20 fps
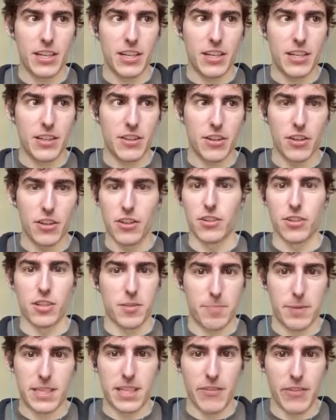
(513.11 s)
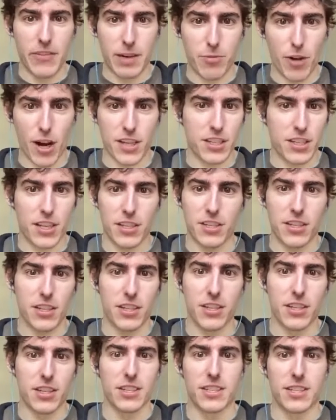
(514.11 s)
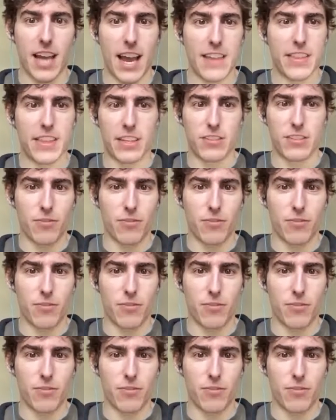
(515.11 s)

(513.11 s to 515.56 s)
there's a specific process. The side